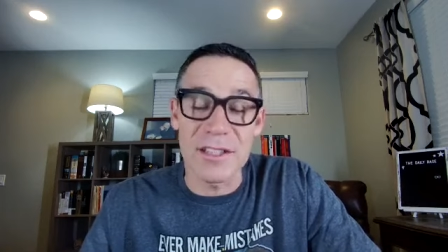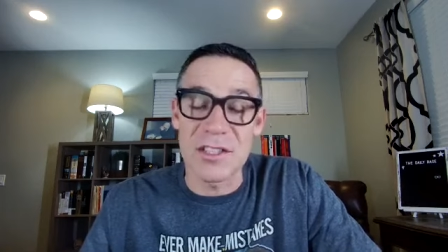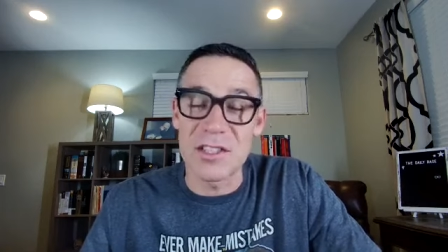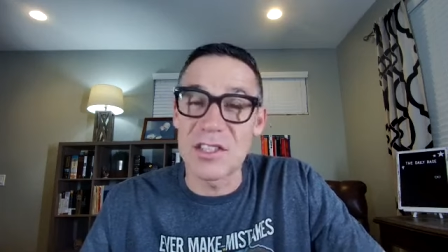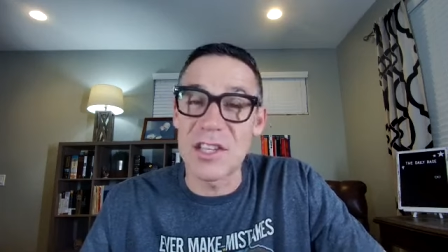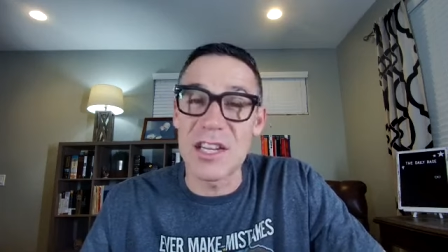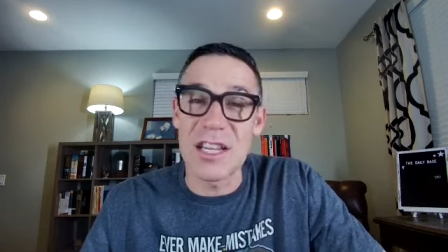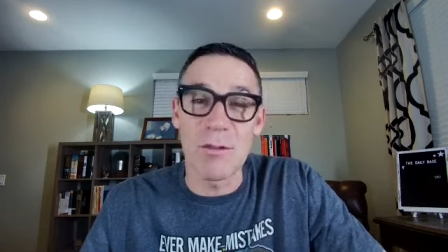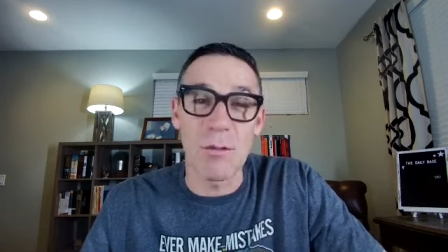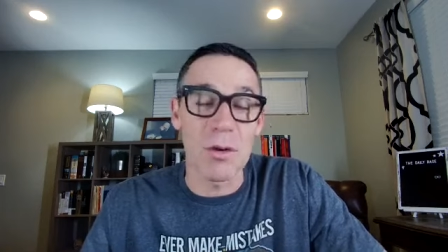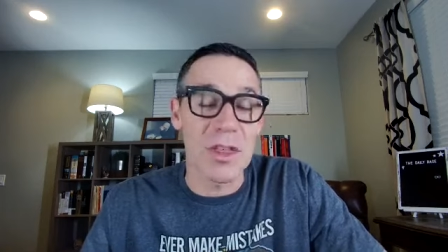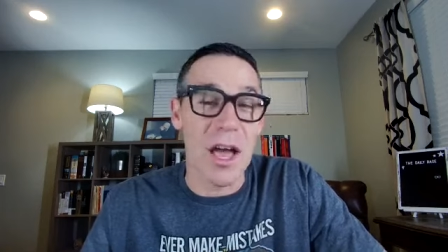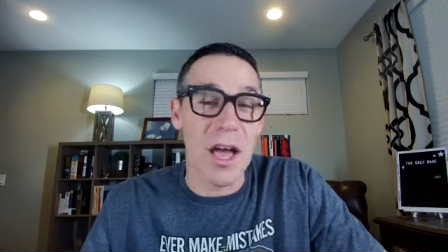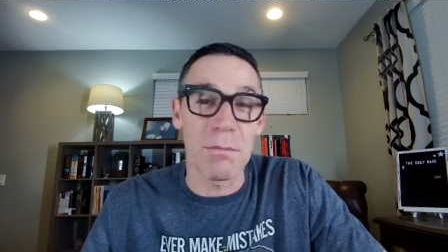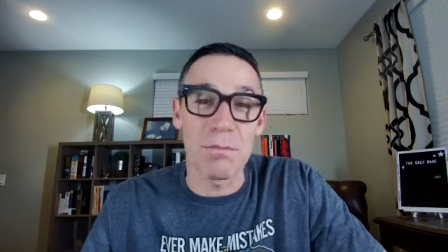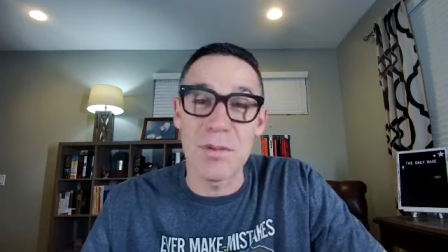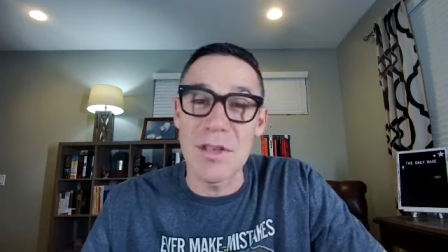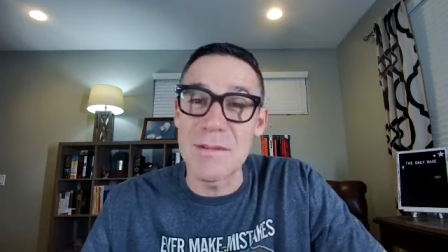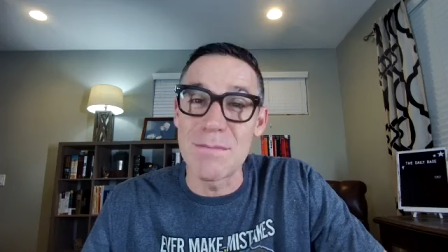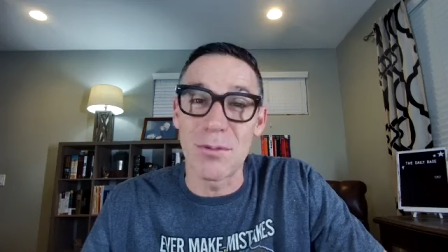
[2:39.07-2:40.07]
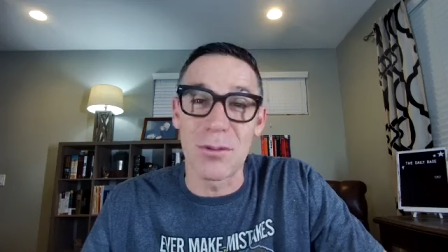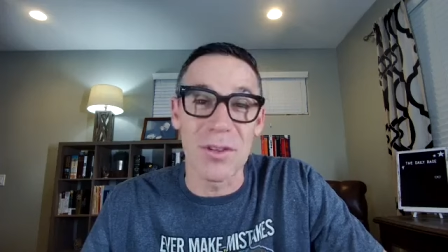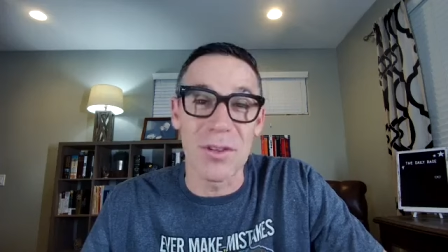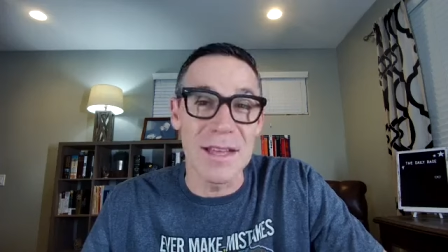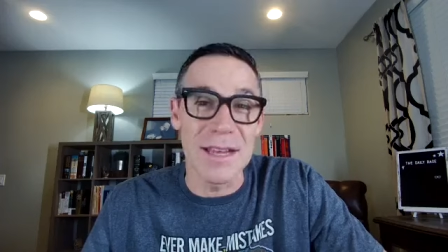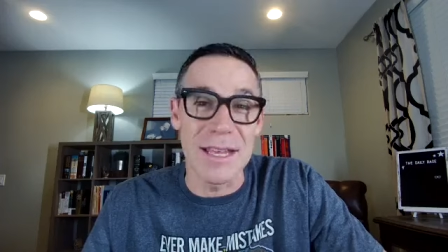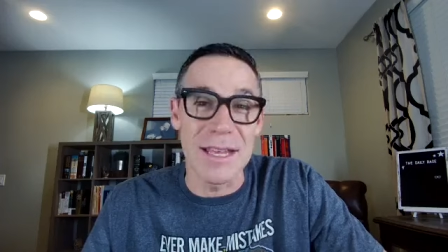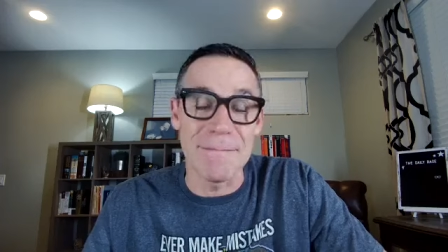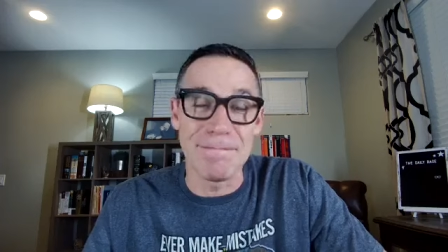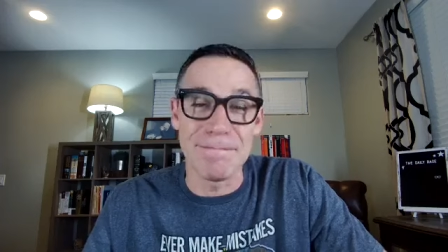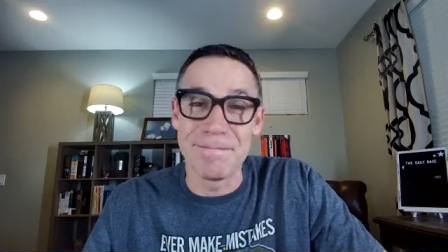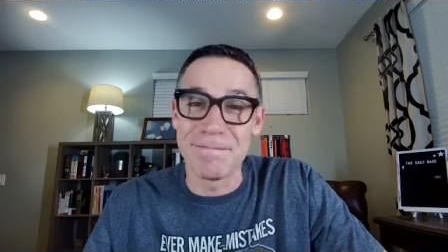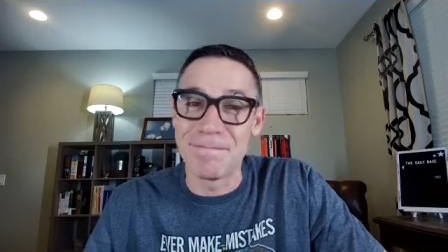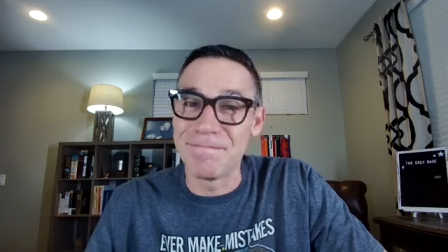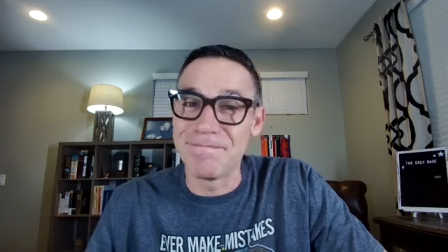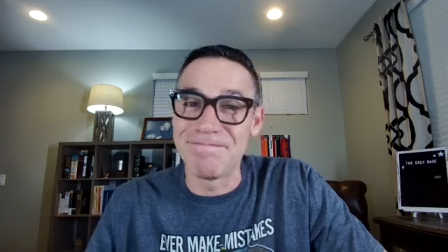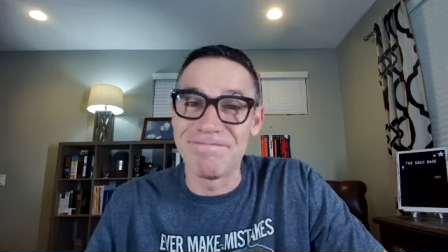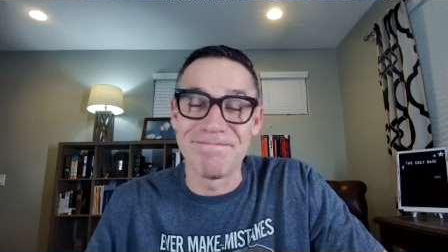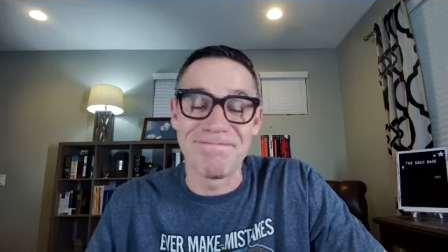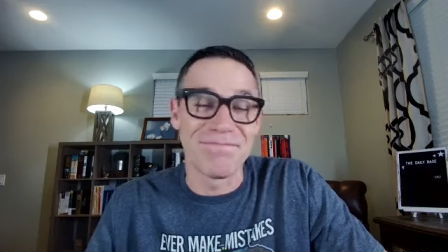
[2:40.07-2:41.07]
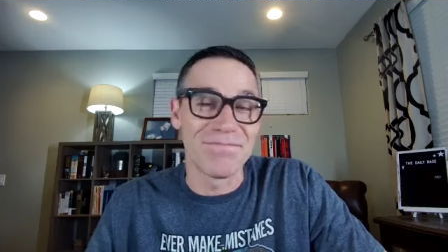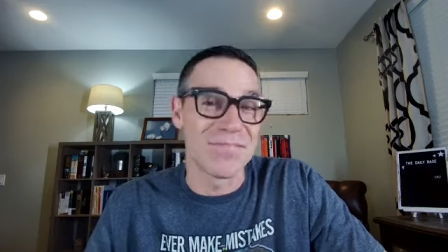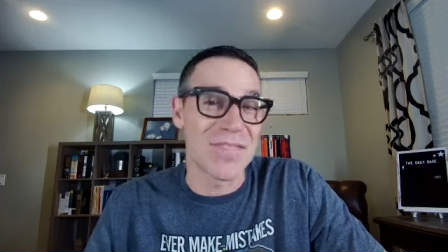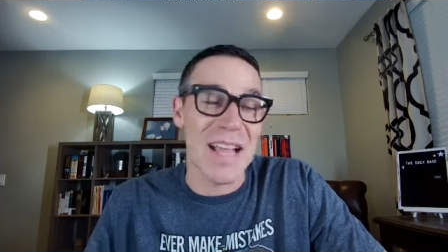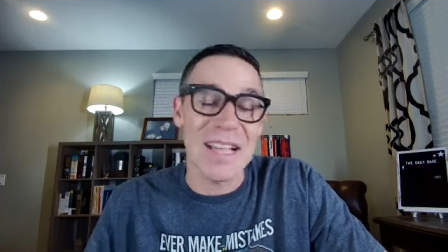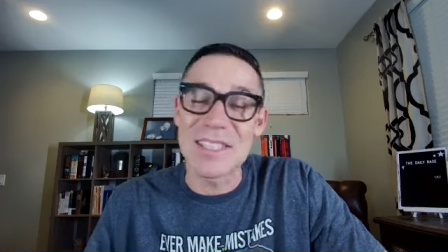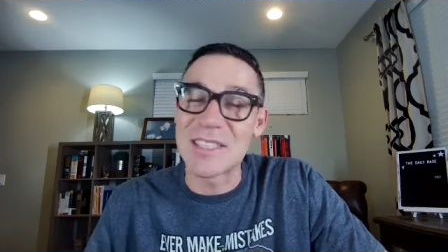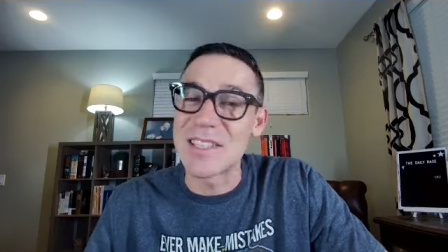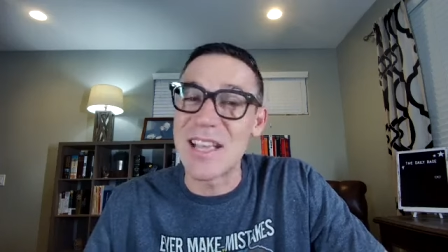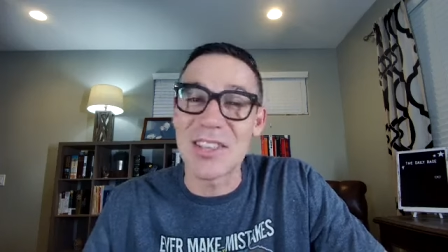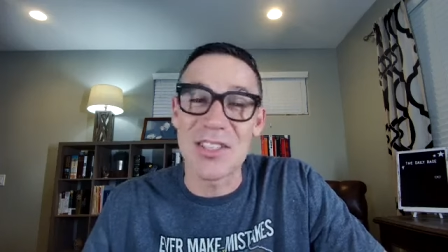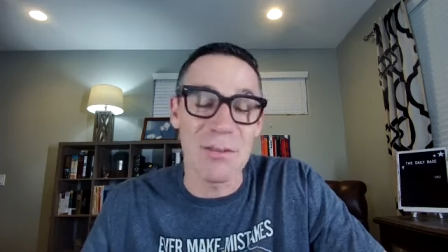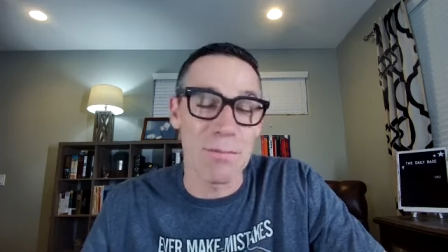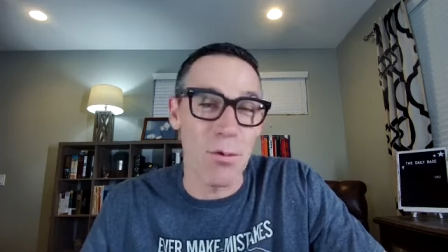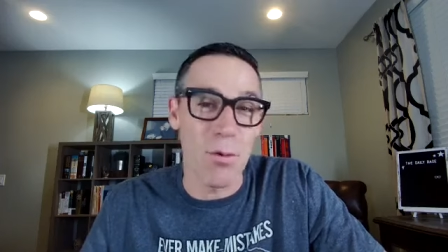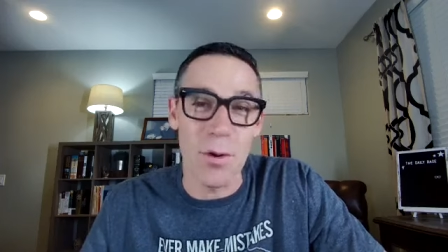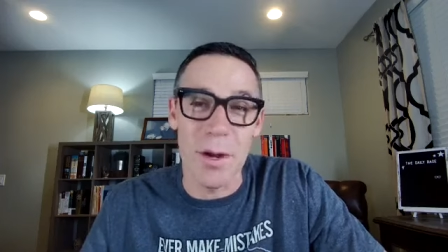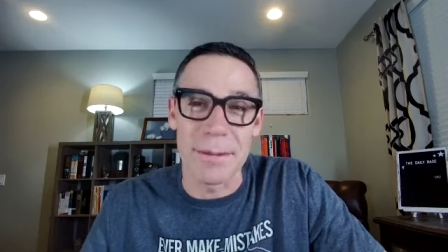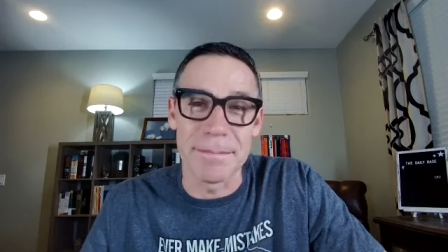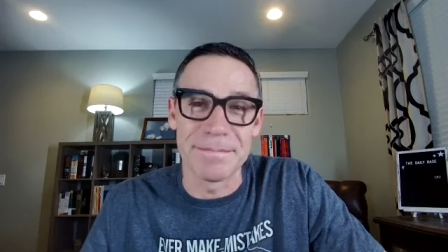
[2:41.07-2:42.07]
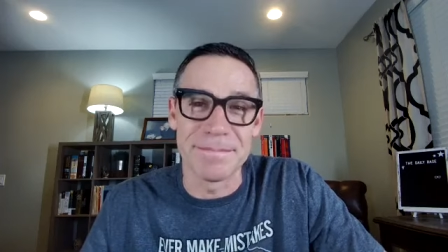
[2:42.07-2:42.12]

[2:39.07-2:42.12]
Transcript: city without people in it, that's not the point.